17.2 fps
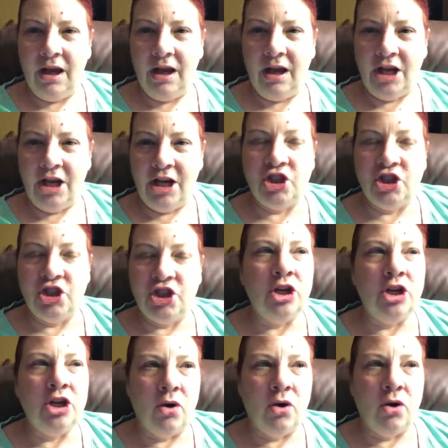and she
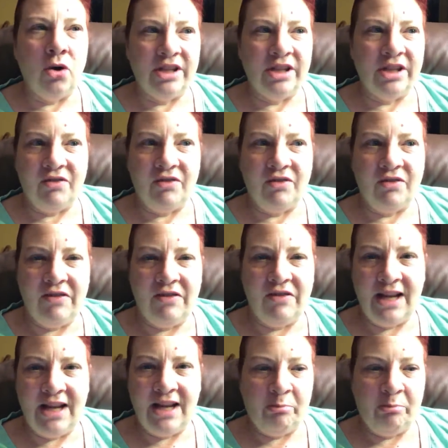knows like if she
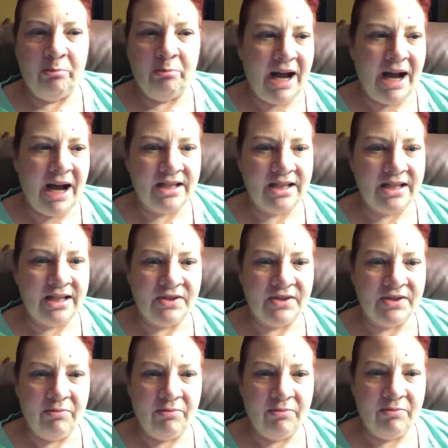finds a box of
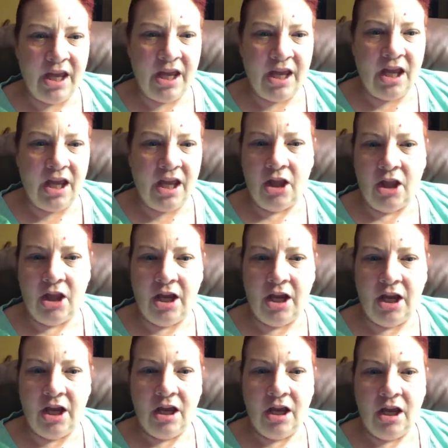something,
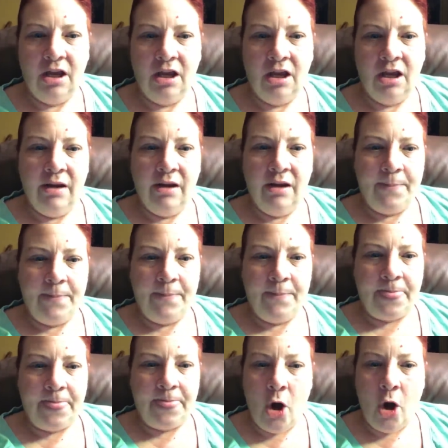like,
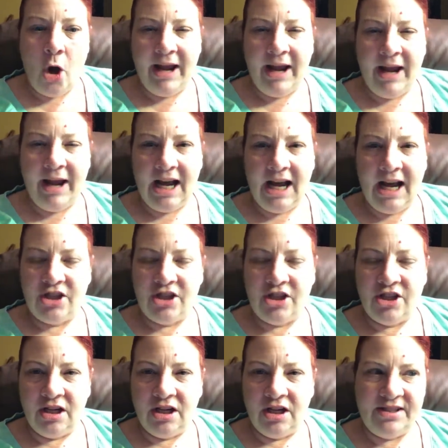oh my God,
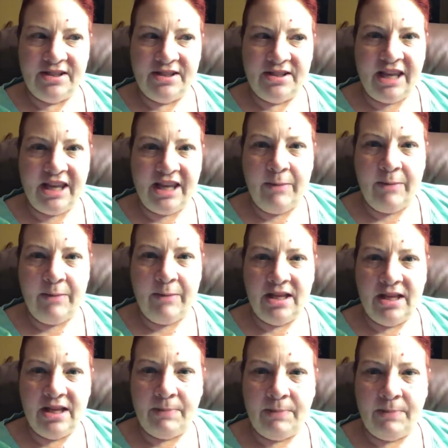sunglasses came in
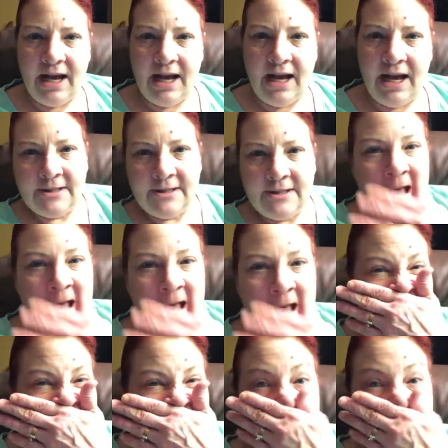this box
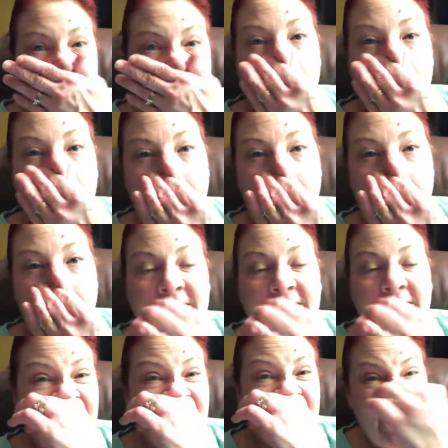yeah,
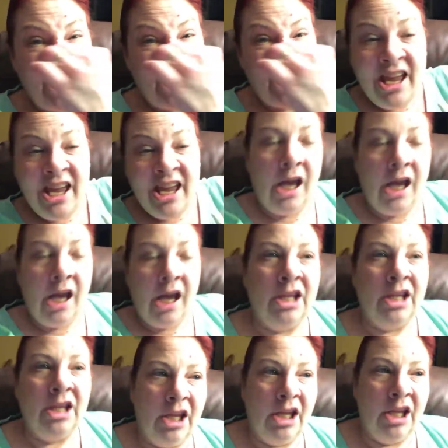she'll take it and
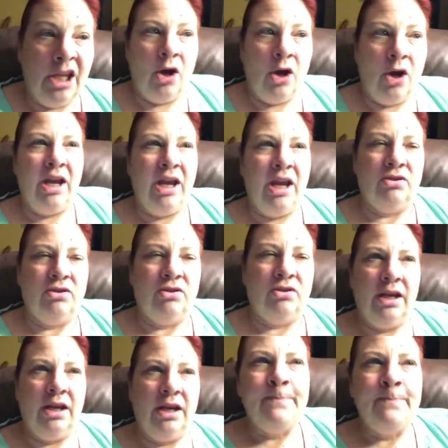then like okay, so
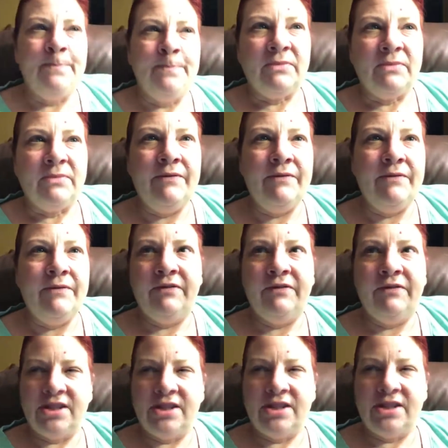like even if
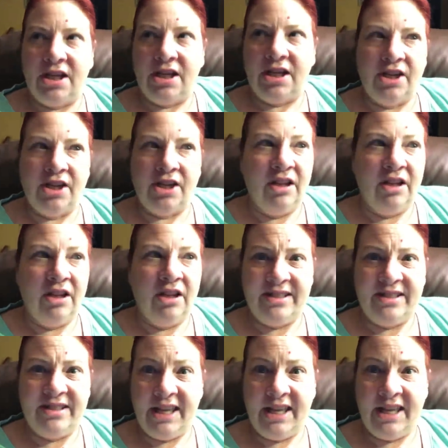it's like a
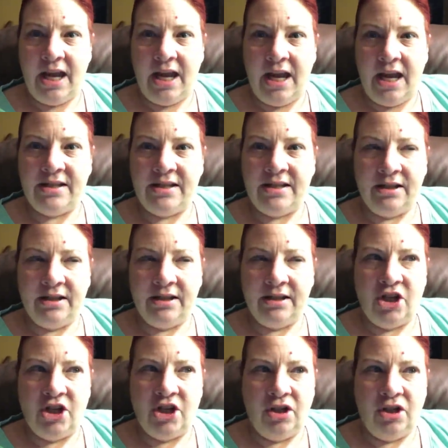sunglasses case,
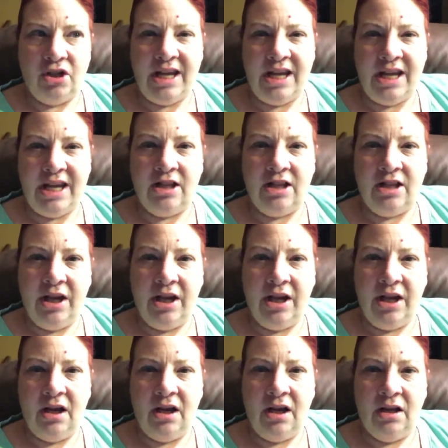like she'll take like
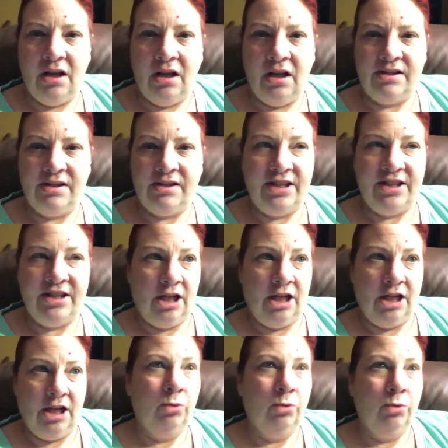a say it's like a
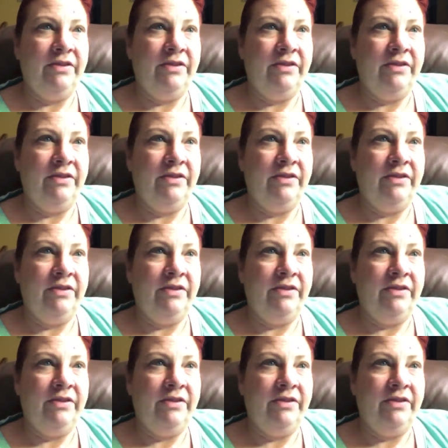Louis